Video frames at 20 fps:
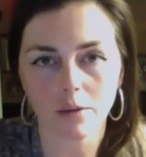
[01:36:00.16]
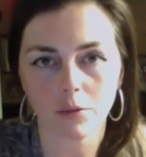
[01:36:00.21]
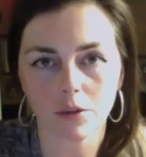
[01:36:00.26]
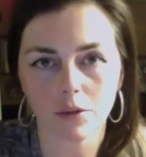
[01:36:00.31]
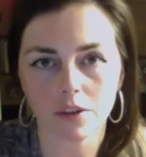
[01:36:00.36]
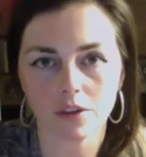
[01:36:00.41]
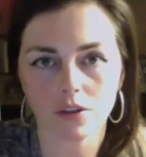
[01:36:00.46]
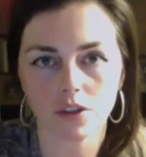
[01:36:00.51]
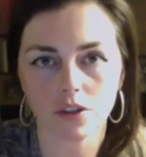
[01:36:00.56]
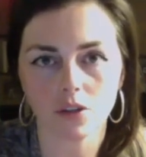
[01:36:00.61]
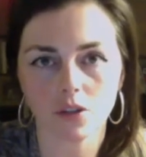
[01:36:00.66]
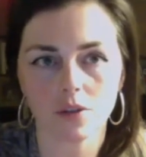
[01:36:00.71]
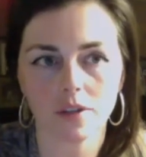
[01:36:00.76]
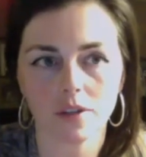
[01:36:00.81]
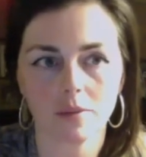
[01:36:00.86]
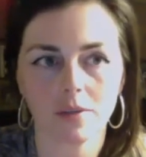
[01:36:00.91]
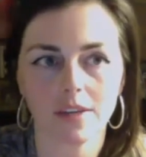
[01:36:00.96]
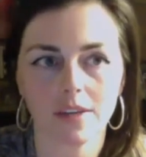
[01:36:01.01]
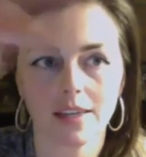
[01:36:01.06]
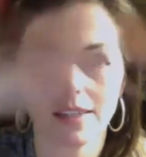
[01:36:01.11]
what they're
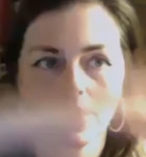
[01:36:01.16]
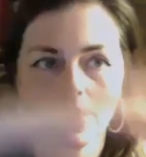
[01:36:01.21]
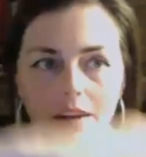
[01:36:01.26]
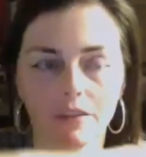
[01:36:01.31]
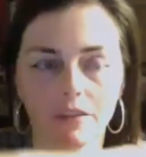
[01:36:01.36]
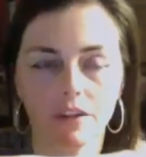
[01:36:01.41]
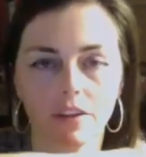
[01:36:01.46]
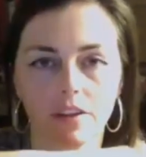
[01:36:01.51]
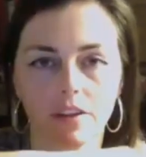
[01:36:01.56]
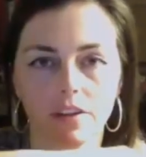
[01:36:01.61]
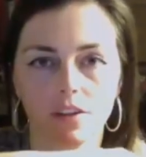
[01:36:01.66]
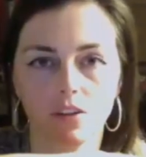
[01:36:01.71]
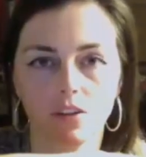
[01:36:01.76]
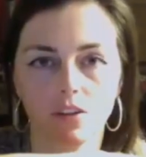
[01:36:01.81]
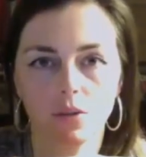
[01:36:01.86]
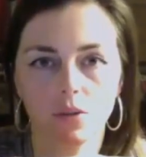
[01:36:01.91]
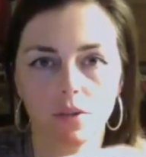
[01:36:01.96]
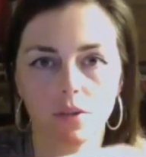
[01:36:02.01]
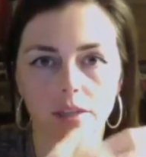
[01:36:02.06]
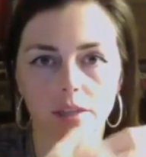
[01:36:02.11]
doing because everything they're
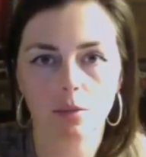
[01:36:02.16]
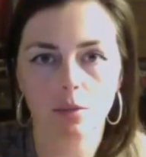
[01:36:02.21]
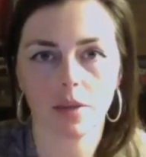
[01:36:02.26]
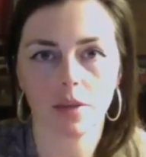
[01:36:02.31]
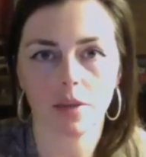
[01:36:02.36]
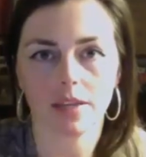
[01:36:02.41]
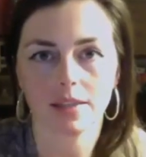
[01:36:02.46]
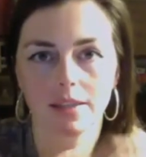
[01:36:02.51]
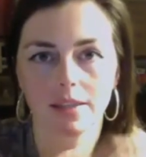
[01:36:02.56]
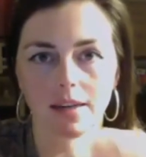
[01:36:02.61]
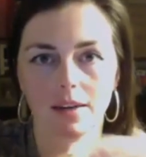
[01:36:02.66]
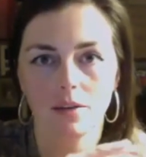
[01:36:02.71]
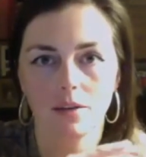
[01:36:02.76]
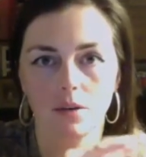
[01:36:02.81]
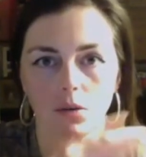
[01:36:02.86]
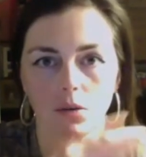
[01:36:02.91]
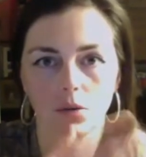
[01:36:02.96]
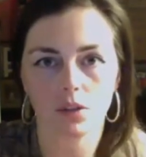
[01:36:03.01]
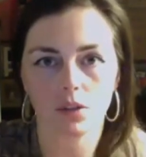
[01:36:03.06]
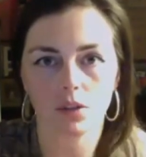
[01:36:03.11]
doing is based on
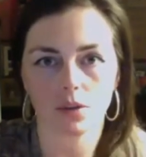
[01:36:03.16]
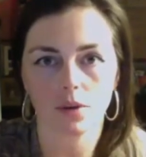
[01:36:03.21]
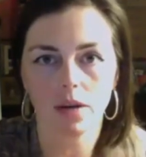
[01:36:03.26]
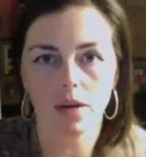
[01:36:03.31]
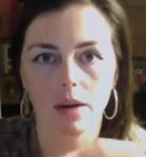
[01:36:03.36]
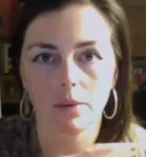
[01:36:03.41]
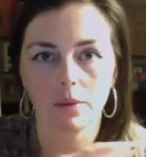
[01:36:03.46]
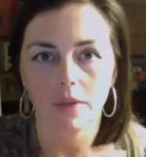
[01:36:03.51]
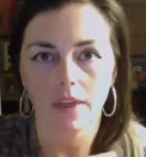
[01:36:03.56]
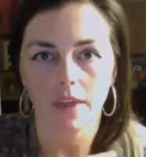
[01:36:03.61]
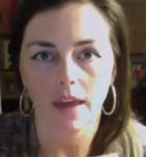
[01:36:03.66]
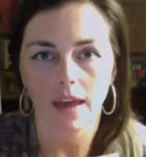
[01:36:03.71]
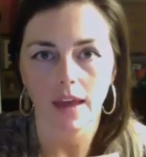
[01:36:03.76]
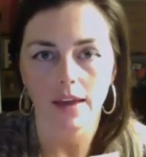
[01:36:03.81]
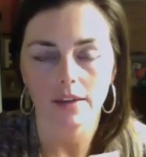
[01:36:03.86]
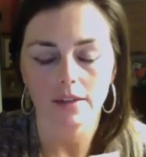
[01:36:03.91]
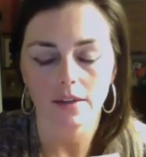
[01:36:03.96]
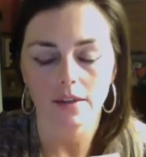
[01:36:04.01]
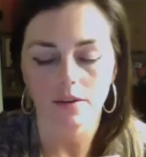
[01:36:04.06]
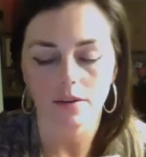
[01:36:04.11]
what's going on with the
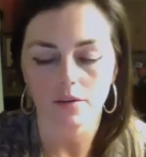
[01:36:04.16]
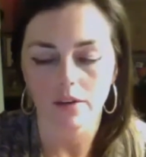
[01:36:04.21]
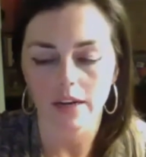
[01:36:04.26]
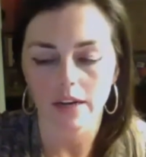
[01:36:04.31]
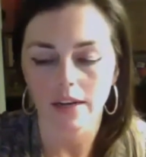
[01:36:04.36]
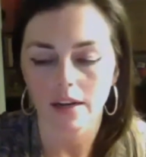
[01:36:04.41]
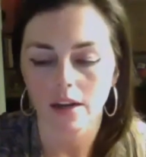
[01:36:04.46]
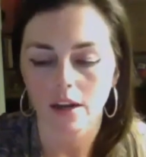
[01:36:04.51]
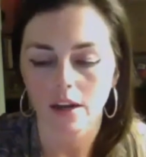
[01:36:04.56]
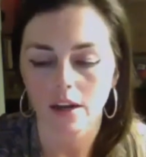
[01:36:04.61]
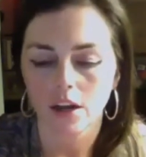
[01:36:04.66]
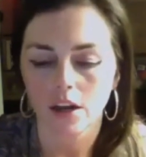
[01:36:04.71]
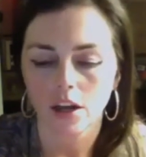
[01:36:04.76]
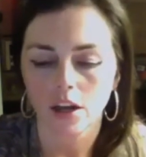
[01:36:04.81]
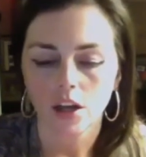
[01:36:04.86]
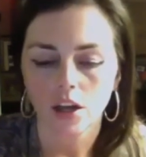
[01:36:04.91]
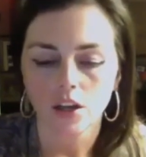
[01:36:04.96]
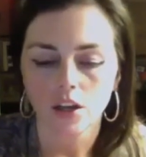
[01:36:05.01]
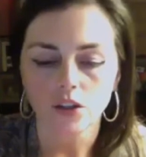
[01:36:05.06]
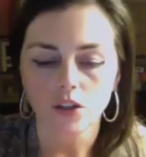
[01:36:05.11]
exile, right?
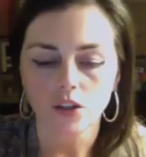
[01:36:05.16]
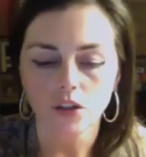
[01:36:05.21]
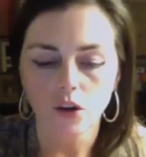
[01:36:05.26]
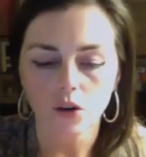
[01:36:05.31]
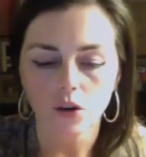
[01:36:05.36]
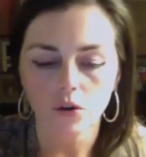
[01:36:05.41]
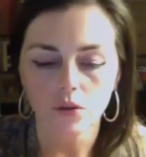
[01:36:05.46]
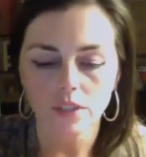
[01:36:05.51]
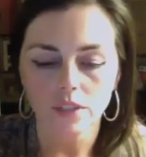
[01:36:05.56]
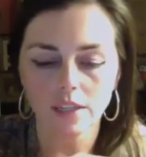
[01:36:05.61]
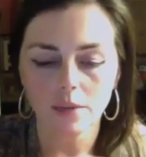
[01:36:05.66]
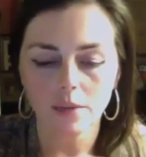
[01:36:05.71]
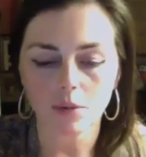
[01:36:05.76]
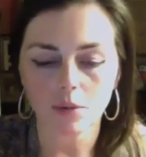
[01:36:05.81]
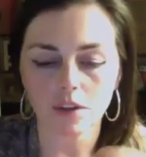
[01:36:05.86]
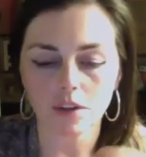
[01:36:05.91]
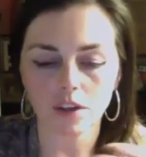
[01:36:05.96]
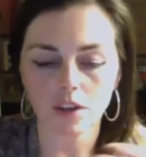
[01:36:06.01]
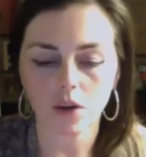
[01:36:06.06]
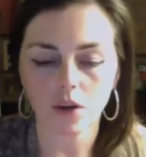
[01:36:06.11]
So
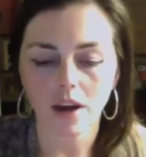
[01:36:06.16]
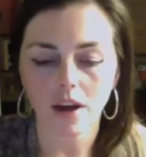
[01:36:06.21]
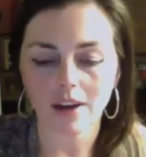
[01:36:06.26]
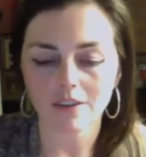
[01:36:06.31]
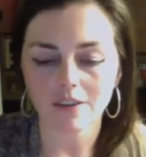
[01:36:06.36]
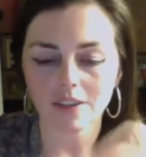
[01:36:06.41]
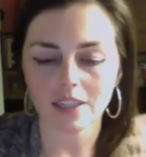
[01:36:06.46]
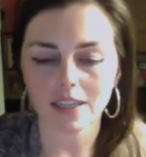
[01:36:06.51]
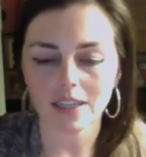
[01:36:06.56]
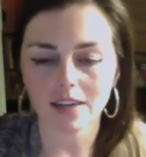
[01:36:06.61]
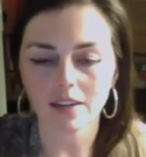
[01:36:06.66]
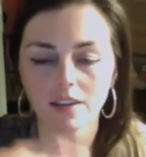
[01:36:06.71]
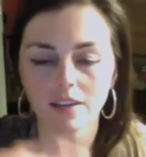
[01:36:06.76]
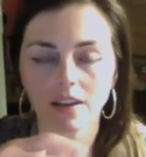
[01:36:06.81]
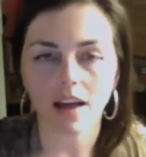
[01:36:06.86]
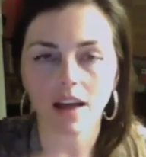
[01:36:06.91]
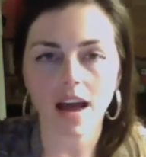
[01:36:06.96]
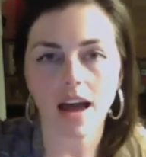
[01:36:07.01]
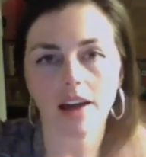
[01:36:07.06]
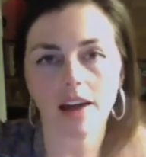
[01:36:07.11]
typically you have to get a
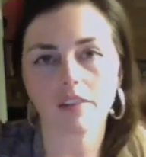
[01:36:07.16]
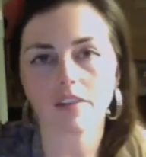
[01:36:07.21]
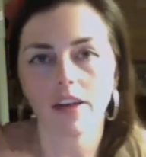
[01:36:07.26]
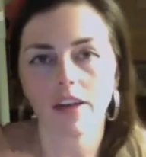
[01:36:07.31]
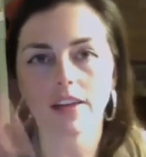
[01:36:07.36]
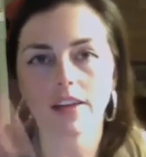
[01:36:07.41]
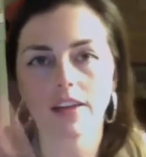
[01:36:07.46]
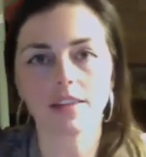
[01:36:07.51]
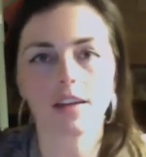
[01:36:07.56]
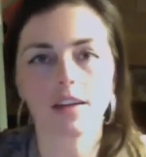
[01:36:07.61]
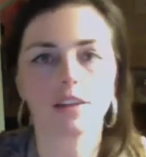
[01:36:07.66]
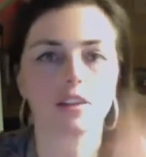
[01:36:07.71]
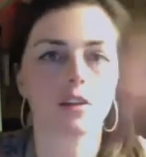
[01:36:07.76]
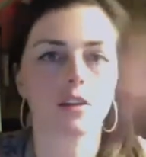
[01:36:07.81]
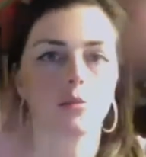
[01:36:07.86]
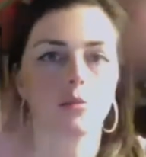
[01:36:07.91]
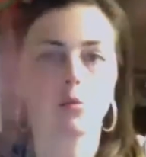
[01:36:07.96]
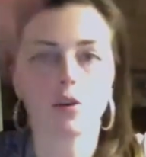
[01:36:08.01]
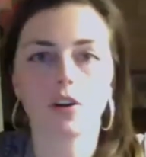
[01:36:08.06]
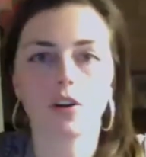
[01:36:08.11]
lot of exiles
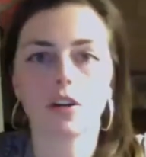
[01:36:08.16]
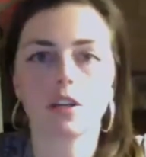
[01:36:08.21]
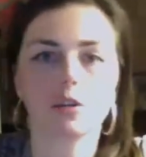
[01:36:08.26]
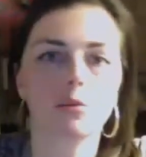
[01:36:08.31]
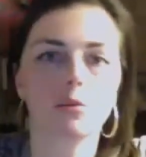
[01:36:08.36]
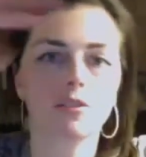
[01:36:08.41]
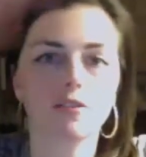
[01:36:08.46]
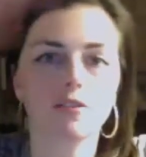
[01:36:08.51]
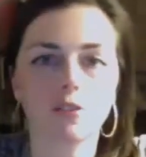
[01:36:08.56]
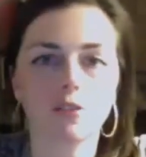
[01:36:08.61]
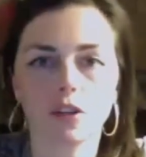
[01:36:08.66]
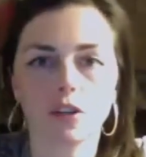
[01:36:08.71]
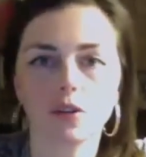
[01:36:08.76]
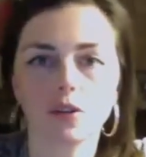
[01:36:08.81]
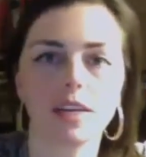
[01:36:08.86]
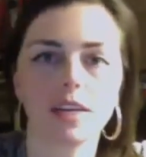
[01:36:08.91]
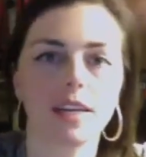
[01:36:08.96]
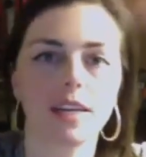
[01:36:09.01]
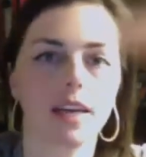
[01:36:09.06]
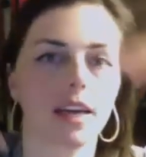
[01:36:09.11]
unburdened before you
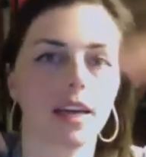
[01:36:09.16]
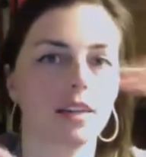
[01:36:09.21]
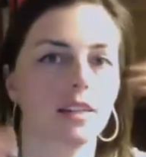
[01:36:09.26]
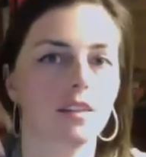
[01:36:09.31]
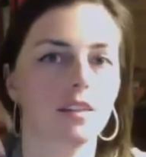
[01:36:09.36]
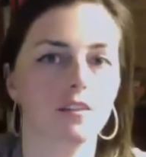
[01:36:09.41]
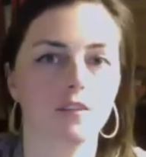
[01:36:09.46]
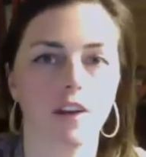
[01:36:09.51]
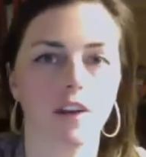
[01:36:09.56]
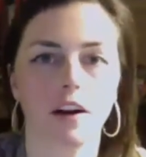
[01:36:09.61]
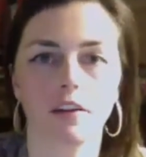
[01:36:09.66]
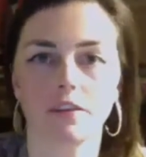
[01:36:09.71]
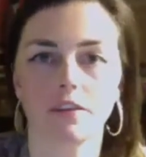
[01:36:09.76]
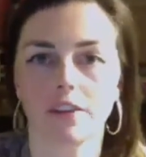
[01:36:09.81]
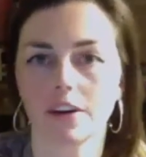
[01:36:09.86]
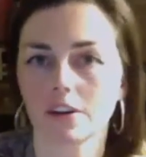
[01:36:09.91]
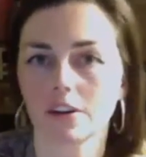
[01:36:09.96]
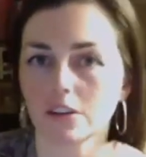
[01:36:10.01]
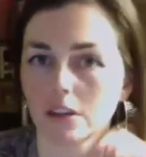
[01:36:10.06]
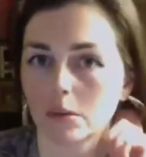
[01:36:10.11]
can get to
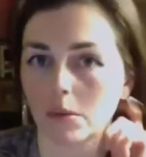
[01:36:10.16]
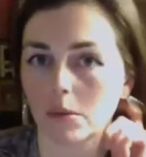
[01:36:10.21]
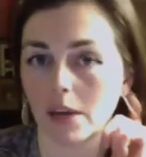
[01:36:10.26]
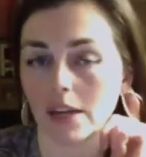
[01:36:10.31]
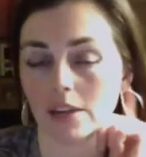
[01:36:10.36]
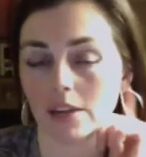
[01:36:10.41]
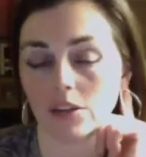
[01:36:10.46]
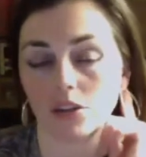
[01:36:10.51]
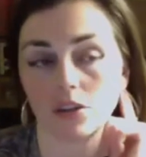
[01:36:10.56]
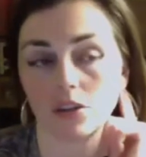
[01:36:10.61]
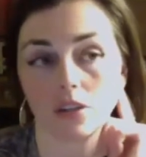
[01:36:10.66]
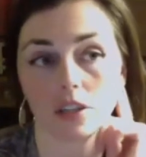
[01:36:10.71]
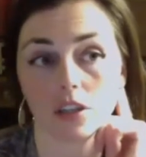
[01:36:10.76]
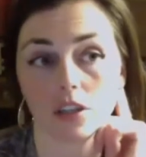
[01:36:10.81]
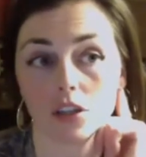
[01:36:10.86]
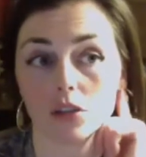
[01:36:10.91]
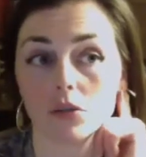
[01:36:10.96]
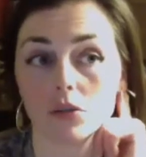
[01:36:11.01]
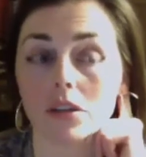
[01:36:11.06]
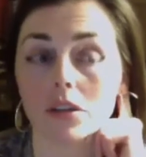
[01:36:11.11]
firefighters and managers. And
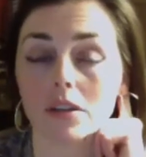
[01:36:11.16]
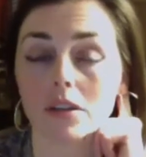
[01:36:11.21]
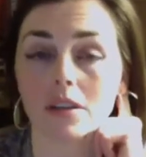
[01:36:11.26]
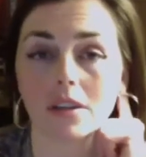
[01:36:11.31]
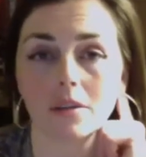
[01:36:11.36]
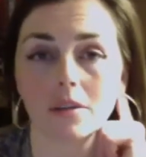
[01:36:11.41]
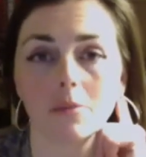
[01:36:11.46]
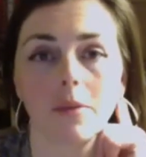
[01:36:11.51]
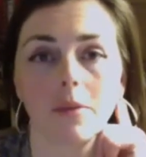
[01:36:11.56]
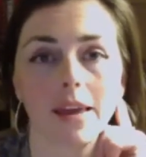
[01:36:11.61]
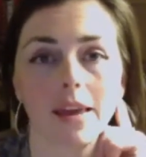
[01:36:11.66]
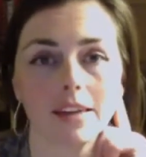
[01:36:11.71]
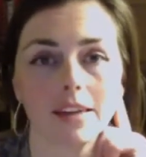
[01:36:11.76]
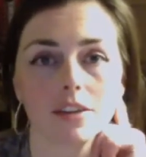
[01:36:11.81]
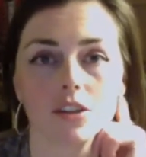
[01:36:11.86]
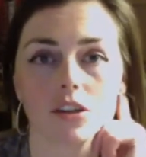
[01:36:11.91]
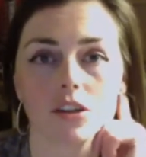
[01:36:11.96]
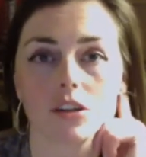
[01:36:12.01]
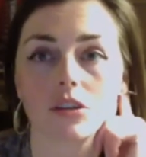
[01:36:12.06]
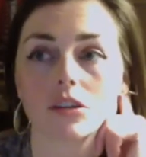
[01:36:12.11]
usually the
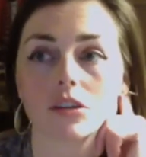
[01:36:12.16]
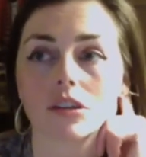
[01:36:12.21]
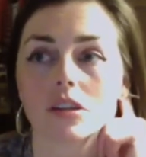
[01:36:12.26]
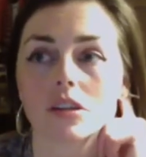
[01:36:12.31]
managers,